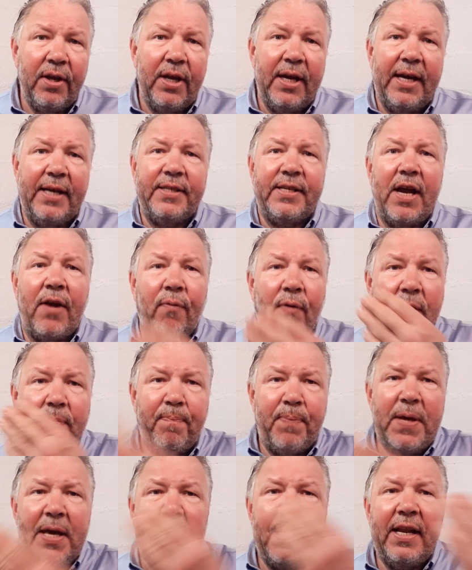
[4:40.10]
is a
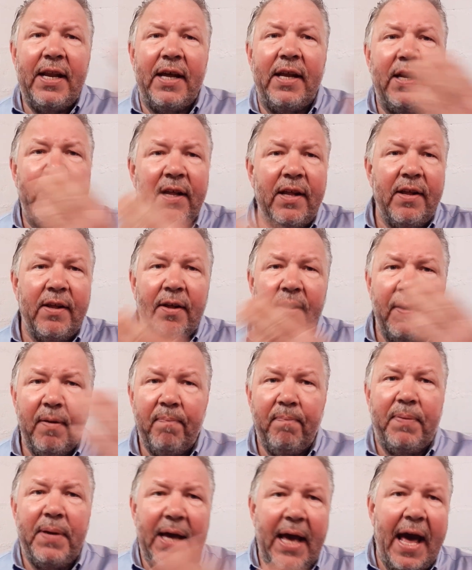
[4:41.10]
repeated
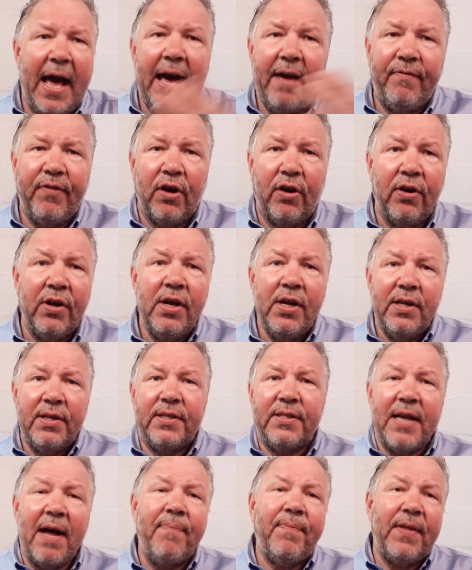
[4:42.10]
behavior,
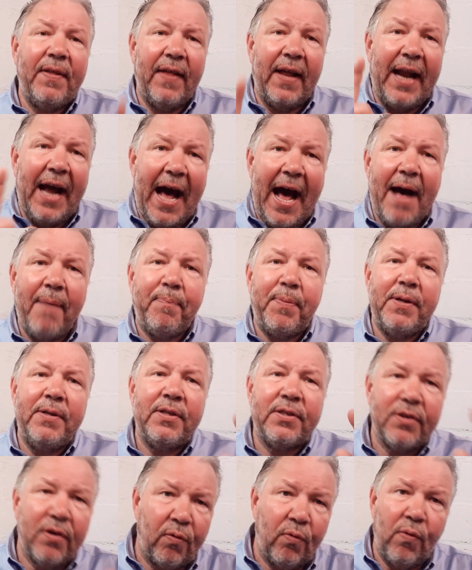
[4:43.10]
something that
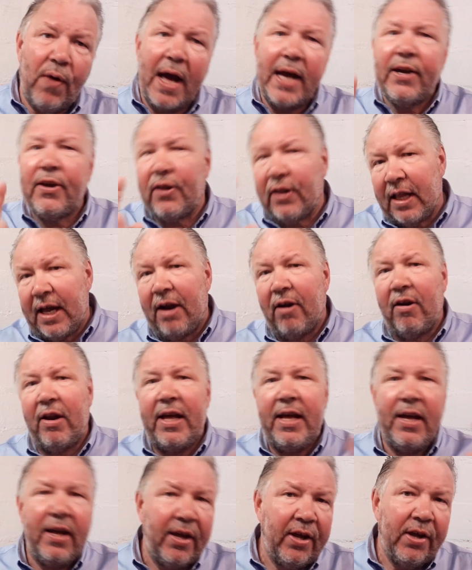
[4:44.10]
happens
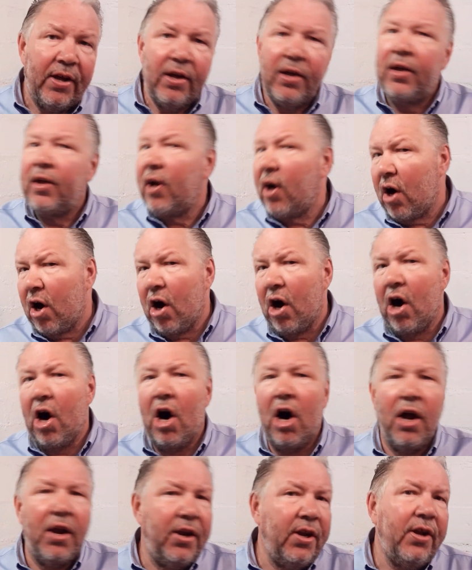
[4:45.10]
regularly
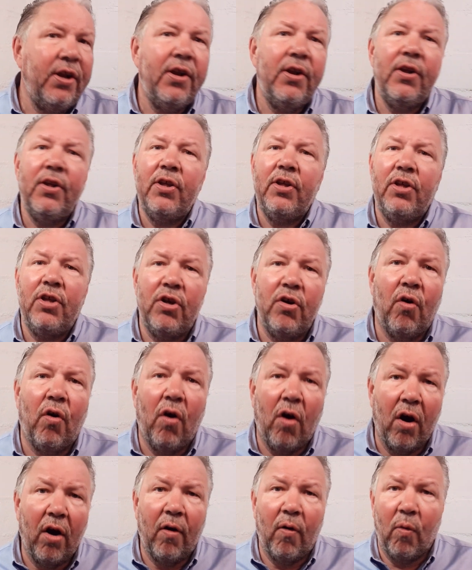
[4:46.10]
on
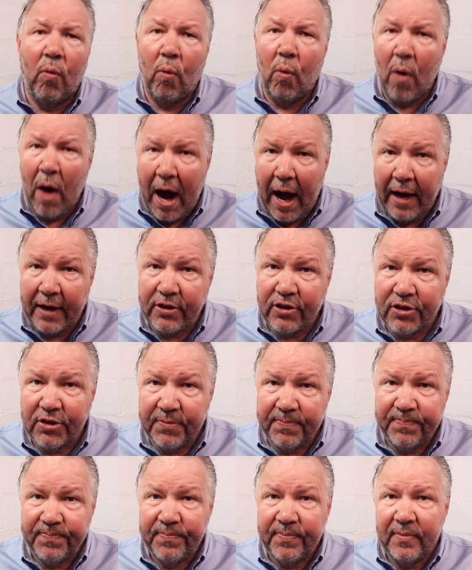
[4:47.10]
your watch.
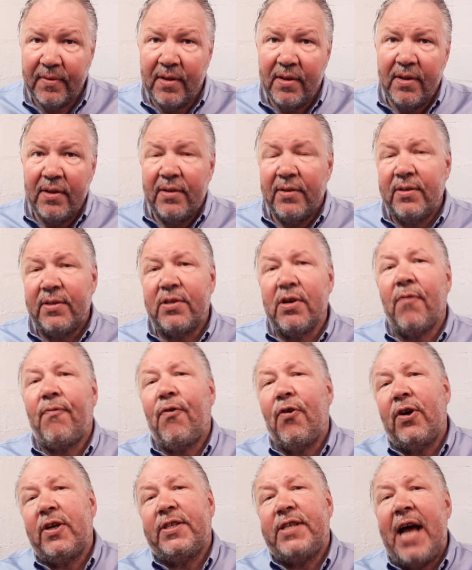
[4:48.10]
So
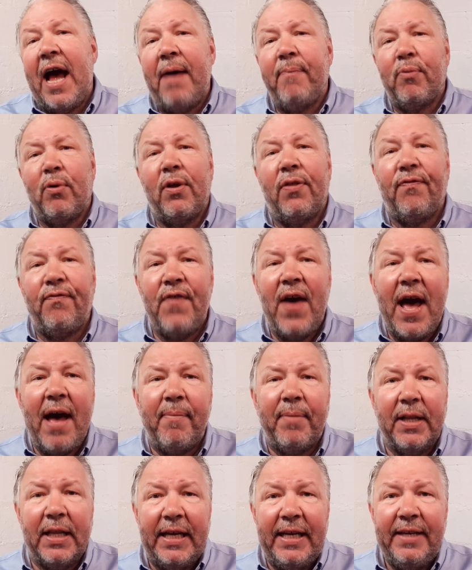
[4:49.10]
for example, with
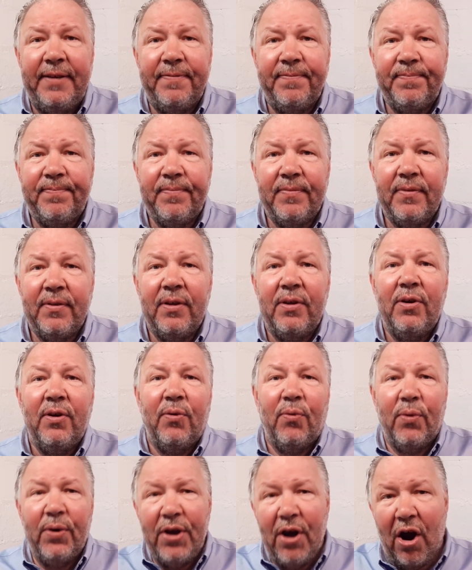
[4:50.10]
family,
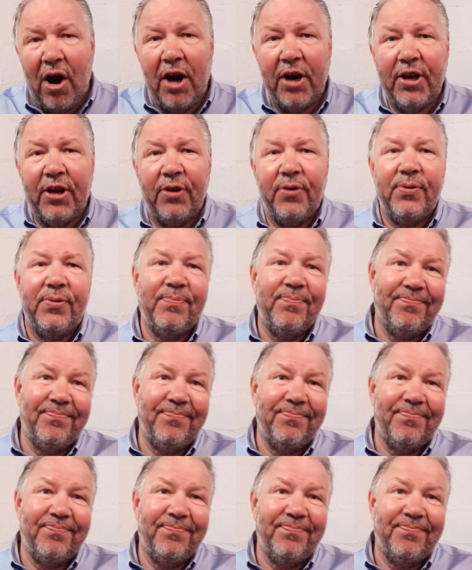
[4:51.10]
we argued.